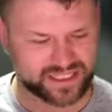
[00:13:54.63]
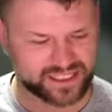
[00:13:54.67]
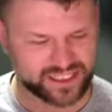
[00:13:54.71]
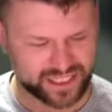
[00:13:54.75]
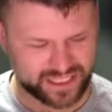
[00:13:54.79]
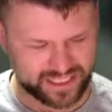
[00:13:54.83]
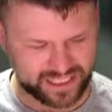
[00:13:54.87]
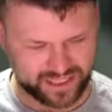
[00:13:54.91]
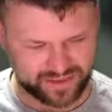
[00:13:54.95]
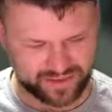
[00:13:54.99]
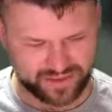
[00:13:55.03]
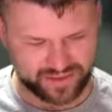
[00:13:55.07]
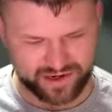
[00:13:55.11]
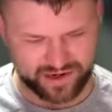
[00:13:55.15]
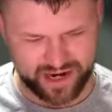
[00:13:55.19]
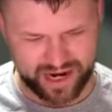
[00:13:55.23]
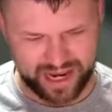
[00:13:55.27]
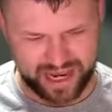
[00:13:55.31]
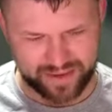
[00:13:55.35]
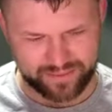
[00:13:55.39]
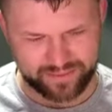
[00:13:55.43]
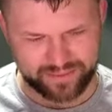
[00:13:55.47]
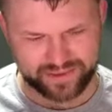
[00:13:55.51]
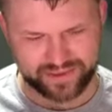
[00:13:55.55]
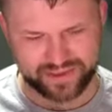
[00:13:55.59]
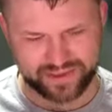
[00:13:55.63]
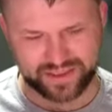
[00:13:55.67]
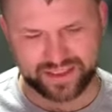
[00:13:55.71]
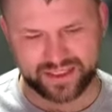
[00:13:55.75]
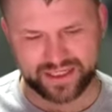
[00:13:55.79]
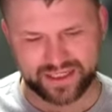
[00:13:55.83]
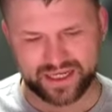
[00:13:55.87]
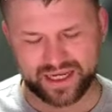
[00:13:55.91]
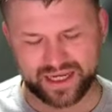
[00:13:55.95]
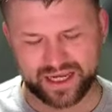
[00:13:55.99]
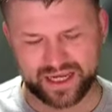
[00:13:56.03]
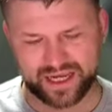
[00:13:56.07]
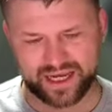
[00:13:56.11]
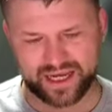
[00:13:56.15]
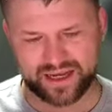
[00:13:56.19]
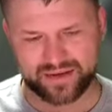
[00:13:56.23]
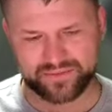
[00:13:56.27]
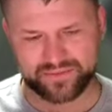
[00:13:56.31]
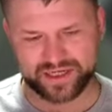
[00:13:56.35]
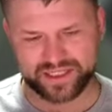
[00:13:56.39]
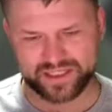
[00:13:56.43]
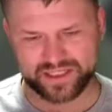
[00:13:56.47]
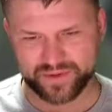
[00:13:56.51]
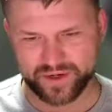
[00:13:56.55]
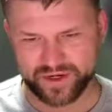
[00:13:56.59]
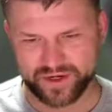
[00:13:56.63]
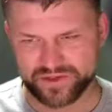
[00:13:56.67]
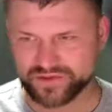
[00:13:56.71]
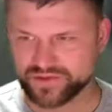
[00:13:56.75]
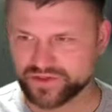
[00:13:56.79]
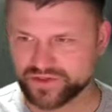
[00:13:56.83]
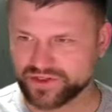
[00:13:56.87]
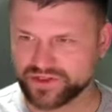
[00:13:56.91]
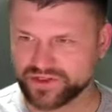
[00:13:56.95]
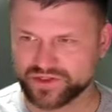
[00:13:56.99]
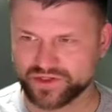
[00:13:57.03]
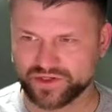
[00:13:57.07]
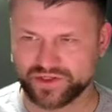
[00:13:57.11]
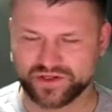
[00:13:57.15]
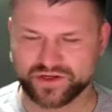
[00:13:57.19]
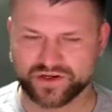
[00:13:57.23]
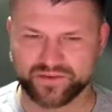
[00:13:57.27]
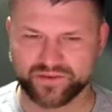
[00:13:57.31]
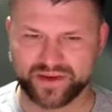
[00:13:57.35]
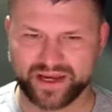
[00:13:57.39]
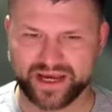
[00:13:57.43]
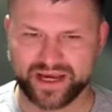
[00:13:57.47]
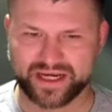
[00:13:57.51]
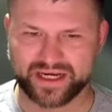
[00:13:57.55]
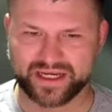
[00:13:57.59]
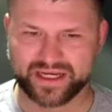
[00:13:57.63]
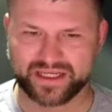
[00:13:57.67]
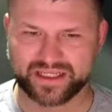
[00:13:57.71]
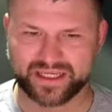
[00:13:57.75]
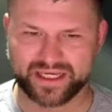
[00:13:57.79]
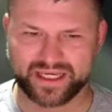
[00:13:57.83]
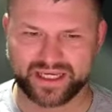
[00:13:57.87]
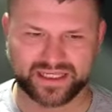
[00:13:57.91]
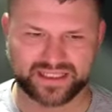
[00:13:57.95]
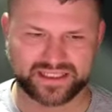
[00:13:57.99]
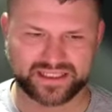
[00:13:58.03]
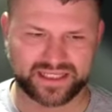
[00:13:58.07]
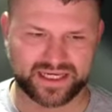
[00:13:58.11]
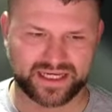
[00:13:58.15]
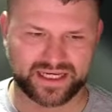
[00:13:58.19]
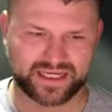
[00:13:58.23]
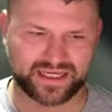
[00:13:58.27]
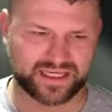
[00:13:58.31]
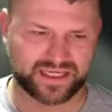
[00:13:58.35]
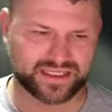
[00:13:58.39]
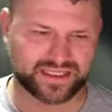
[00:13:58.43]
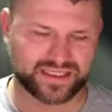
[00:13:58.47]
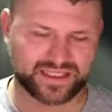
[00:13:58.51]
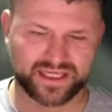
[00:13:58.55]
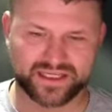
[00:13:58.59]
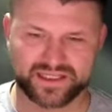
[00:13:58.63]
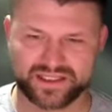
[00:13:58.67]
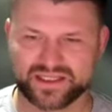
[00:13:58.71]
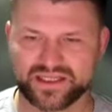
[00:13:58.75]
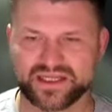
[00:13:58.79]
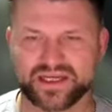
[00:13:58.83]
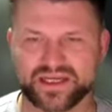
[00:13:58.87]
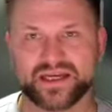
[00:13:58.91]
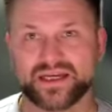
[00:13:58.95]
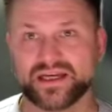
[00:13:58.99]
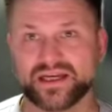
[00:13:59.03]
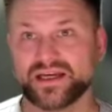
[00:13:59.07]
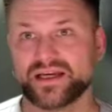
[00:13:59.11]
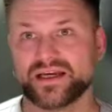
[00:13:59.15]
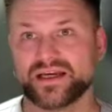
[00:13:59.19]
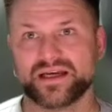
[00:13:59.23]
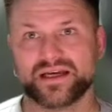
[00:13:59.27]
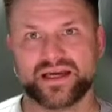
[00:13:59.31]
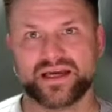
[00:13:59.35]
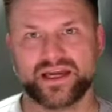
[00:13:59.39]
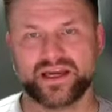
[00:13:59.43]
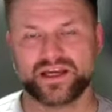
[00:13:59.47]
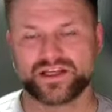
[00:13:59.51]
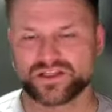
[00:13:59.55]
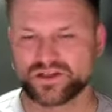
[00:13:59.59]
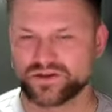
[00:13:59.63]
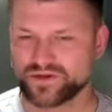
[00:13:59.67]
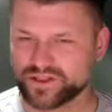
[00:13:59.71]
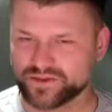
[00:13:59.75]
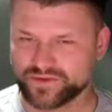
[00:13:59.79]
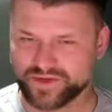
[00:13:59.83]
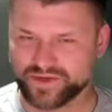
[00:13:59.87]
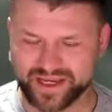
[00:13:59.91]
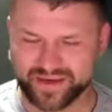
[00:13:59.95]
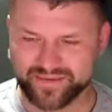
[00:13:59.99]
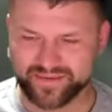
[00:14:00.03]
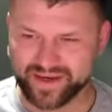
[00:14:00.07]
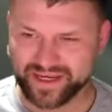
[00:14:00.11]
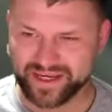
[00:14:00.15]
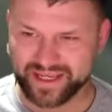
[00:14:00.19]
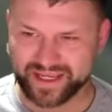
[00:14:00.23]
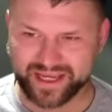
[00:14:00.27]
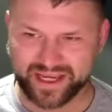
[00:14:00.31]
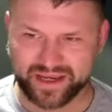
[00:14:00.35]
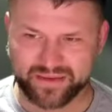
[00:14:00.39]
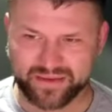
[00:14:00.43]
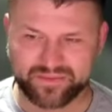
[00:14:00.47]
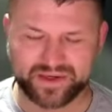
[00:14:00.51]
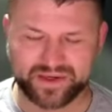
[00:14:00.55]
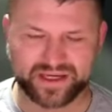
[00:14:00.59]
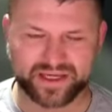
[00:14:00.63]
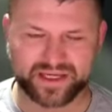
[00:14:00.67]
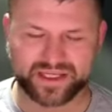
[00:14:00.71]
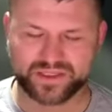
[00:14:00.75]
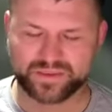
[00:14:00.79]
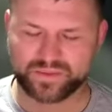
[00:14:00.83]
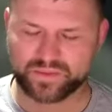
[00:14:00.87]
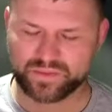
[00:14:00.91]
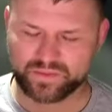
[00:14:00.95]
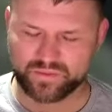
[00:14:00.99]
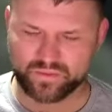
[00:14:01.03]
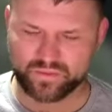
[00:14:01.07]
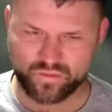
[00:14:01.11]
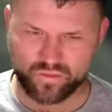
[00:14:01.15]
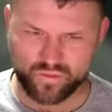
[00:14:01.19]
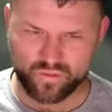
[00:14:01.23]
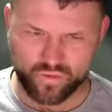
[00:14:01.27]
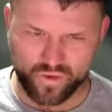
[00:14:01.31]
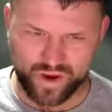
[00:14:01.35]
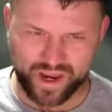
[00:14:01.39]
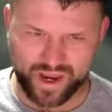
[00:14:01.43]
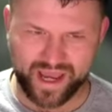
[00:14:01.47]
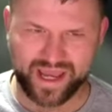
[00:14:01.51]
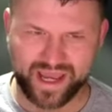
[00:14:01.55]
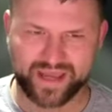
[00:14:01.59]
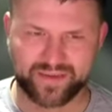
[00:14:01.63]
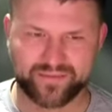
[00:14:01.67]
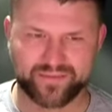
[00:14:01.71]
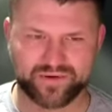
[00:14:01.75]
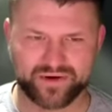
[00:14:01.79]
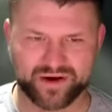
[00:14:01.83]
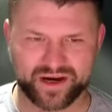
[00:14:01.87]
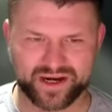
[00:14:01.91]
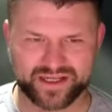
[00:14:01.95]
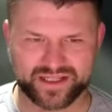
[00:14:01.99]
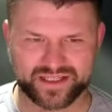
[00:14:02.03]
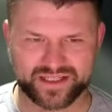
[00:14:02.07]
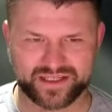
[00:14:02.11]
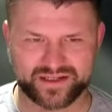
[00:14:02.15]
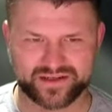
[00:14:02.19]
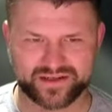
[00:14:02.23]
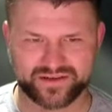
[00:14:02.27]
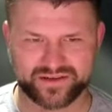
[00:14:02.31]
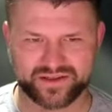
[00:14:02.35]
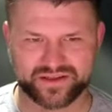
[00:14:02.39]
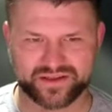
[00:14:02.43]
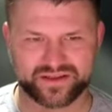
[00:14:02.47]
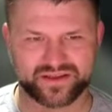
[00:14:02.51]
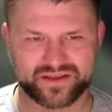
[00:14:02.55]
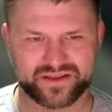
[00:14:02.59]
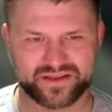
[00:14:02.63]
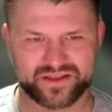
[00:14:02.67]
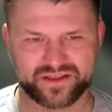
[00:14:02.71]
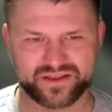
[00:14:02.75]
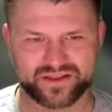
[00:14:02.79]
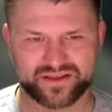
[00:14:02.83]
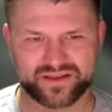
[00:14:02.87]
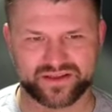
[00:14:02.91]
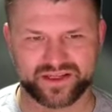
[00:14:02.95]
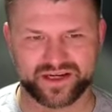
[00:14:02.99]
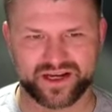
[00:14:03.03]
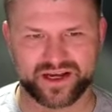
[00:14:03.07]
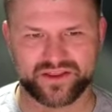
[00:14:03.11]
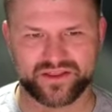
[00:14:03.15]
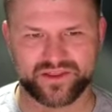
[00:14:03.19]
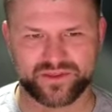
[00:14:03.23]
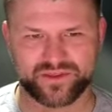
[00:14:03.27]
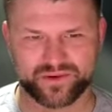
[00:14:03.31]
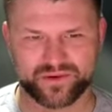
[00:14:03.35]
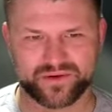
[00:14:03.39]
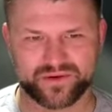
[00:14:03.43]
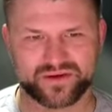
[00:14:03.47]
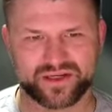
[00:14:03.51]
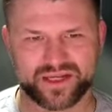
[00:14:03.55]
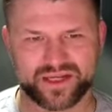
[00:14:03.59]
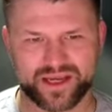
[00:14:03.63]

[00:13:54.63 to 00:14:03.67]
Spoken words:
I checked out their app. I spoke to an installer about it. He said he's always recommending it, but it's way pricier than I thought.